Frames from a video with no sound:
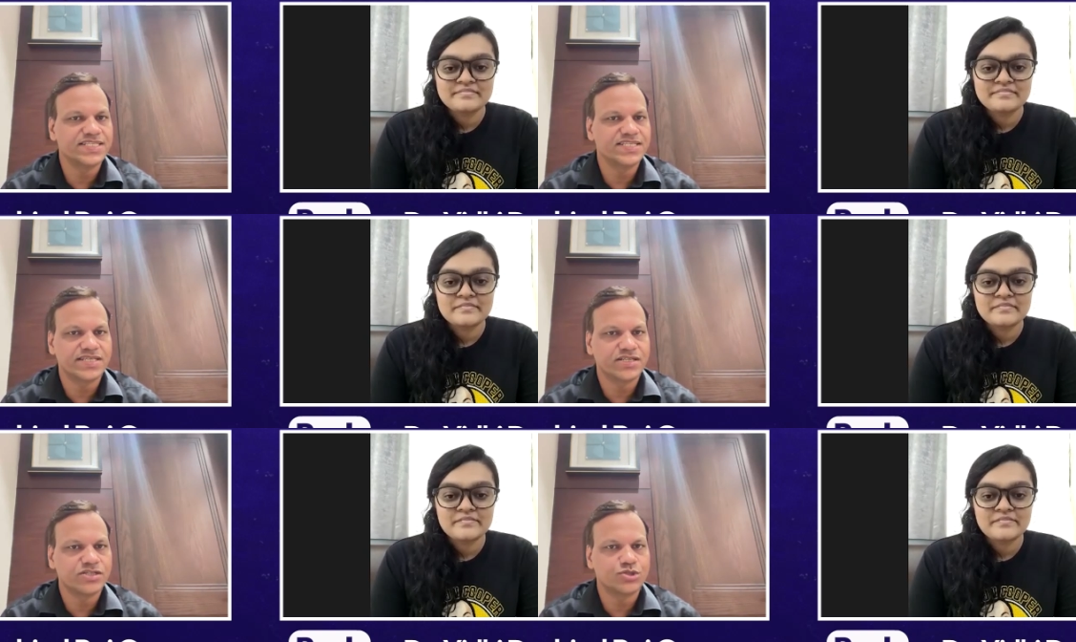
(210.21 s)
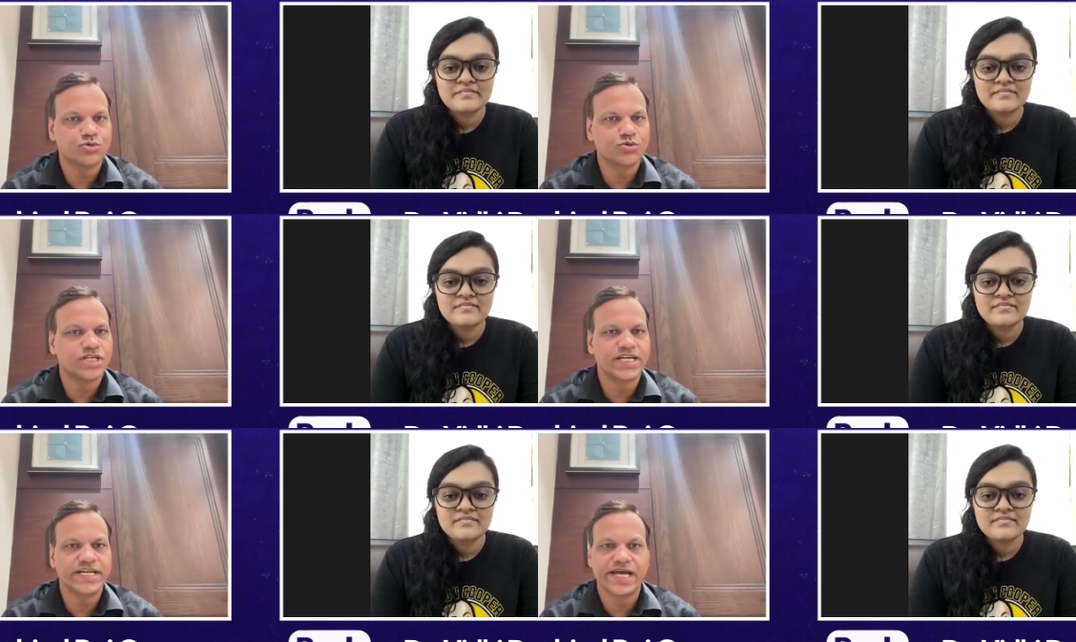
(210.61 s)
Speaker 1: the things
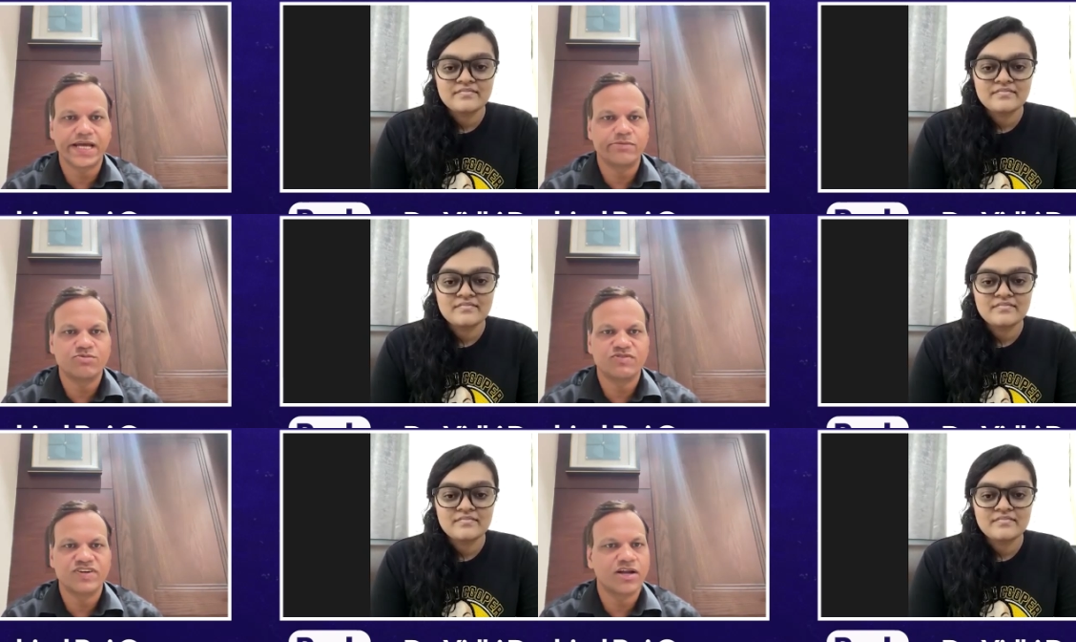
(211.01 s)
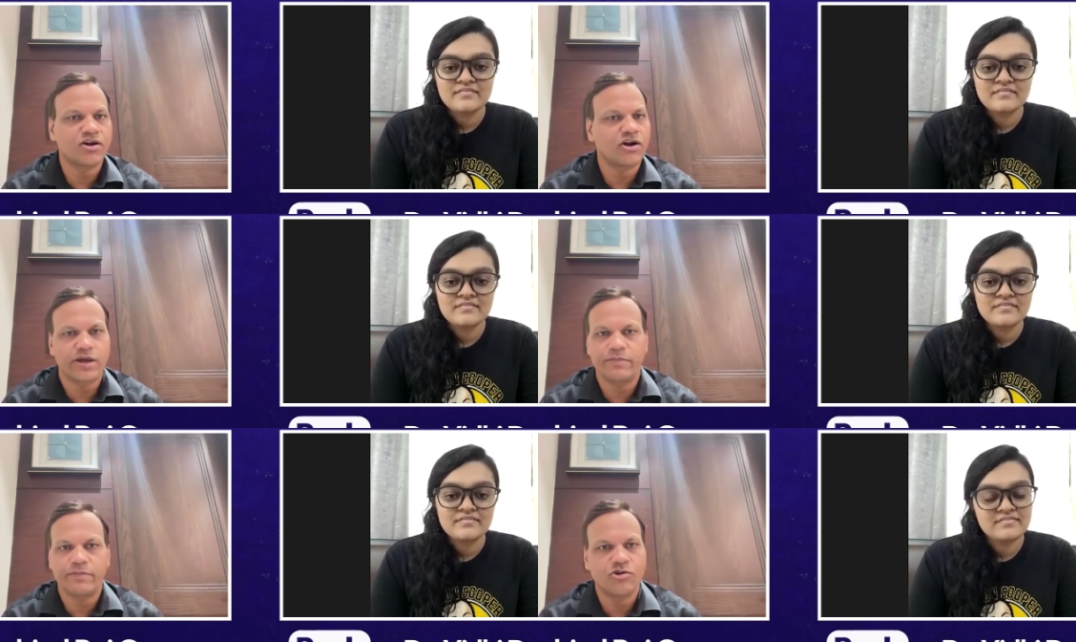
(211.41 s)
two, three times, we are
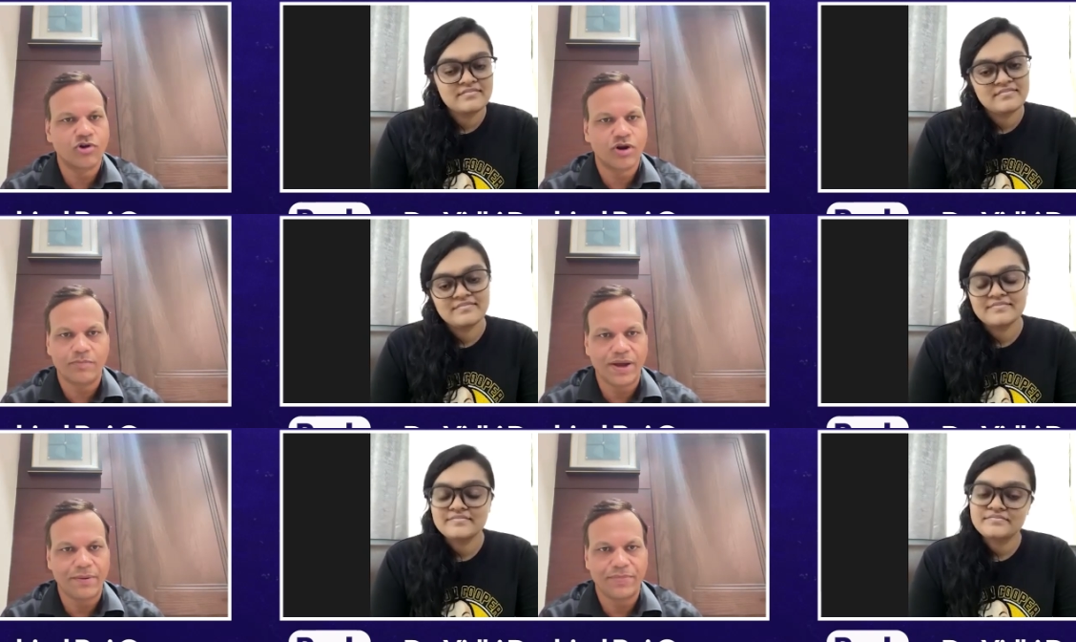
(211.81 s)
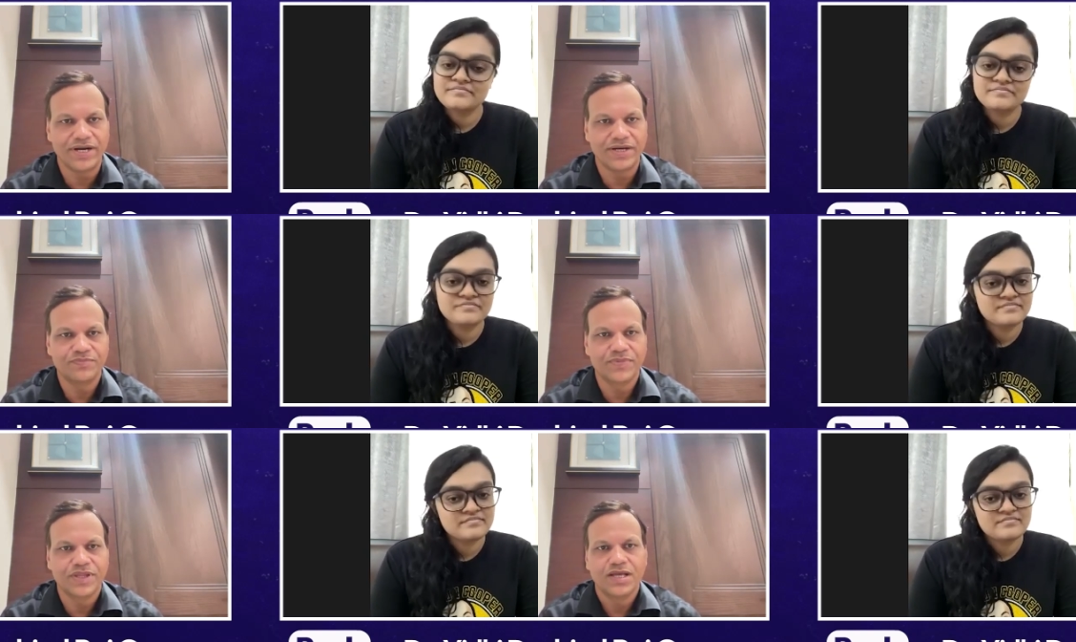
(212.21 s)
not able to
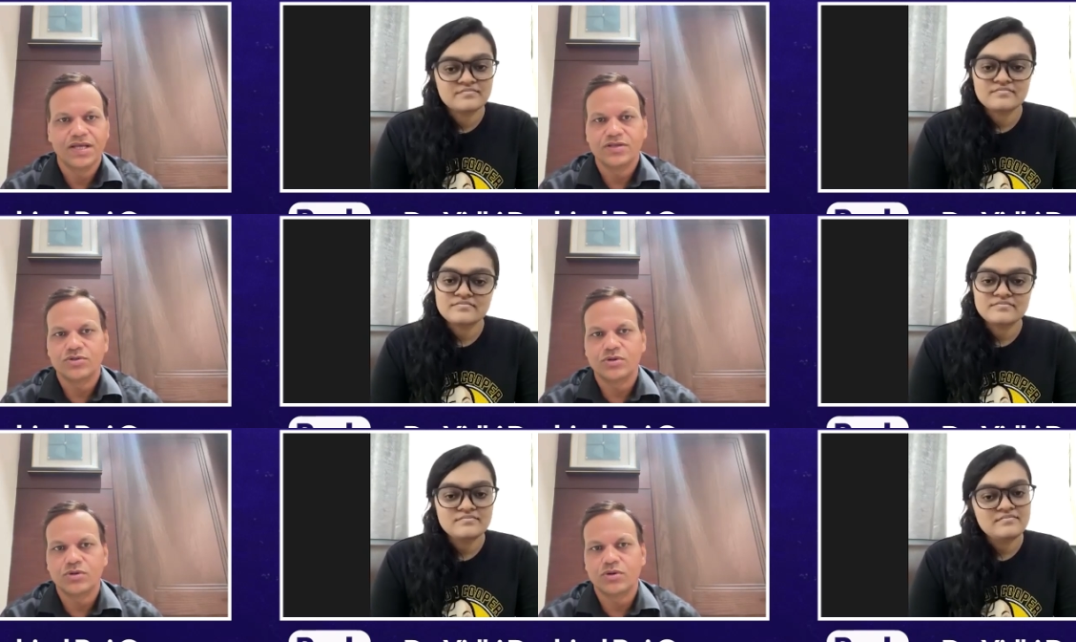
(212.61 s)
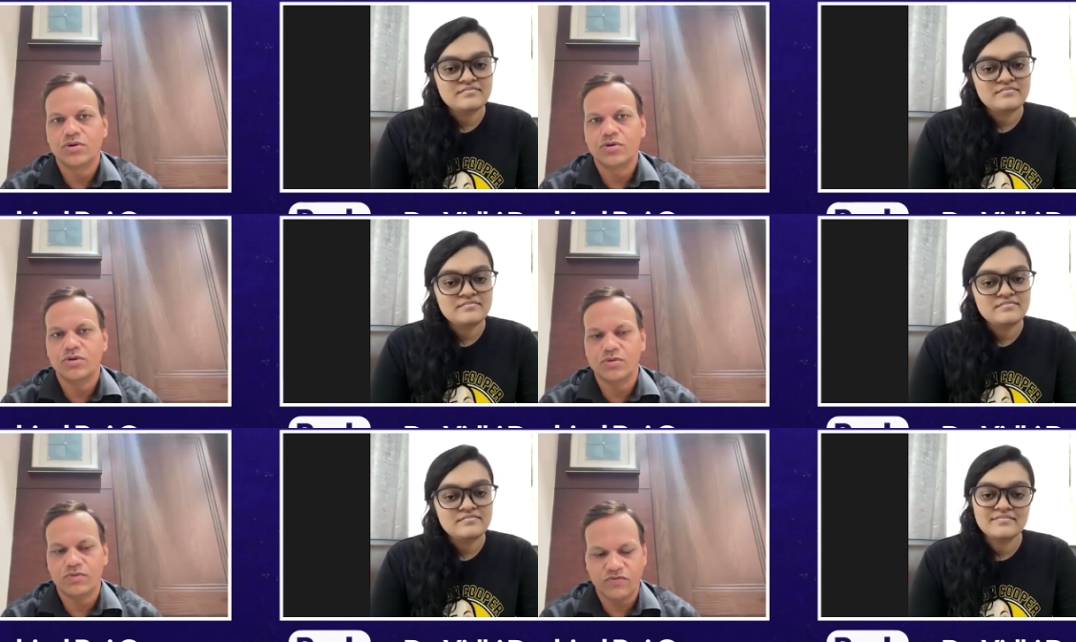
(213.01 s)
remember.
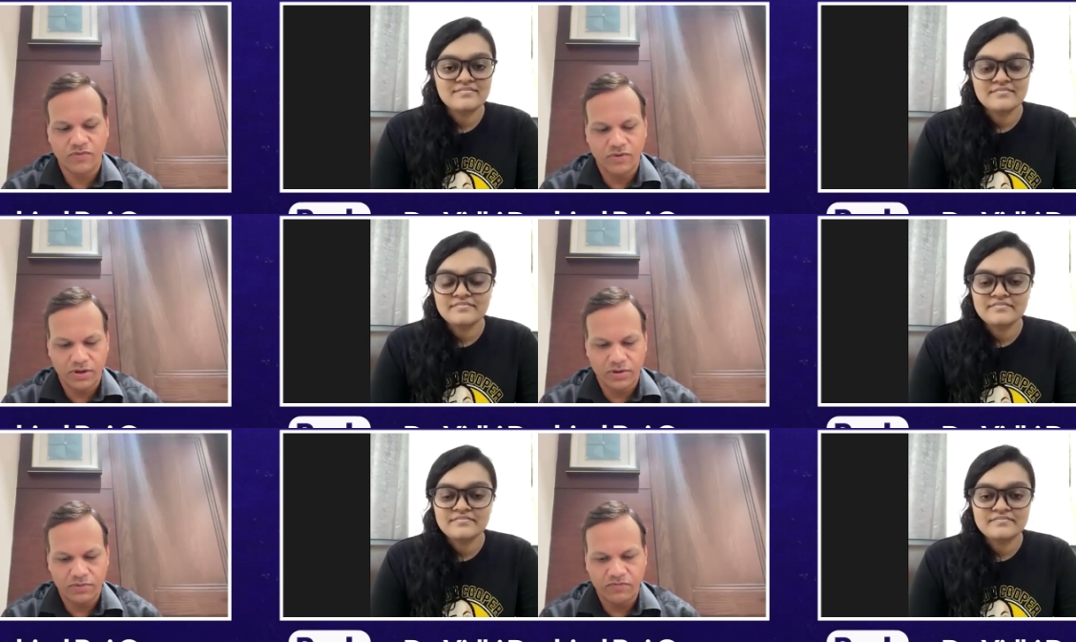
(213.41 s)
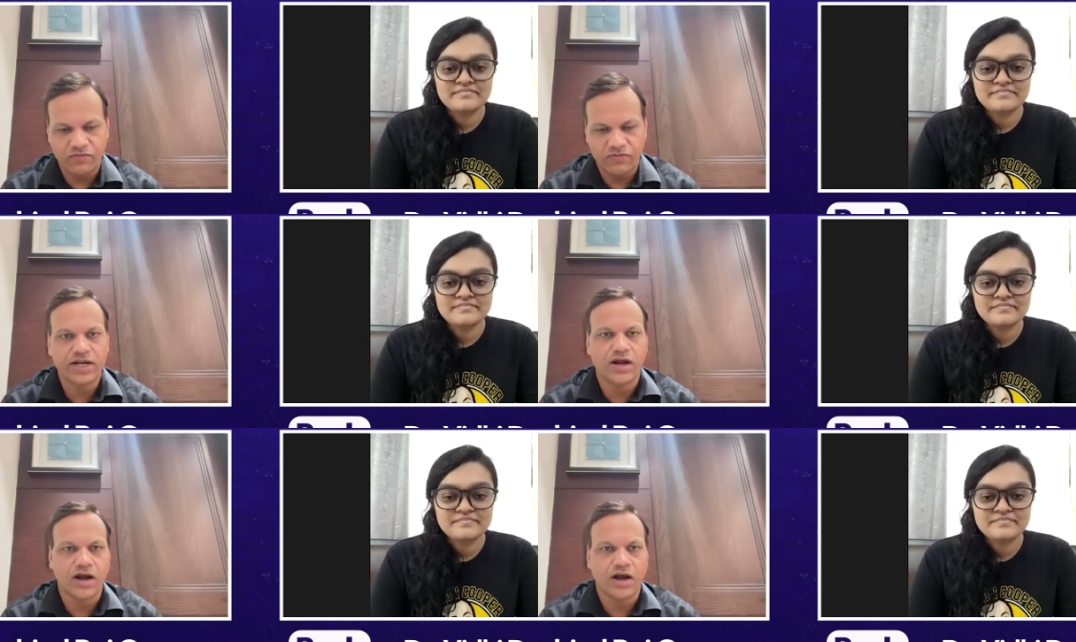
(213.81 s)
So, but